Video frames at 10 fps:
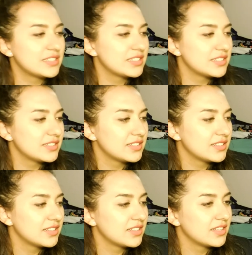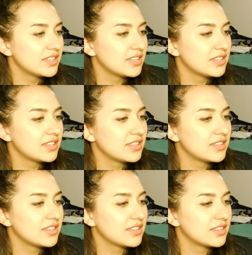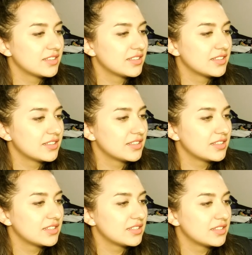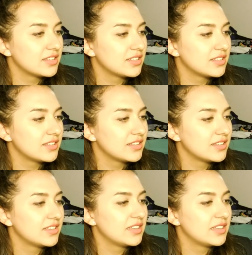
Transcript: No one is speaking in this clip.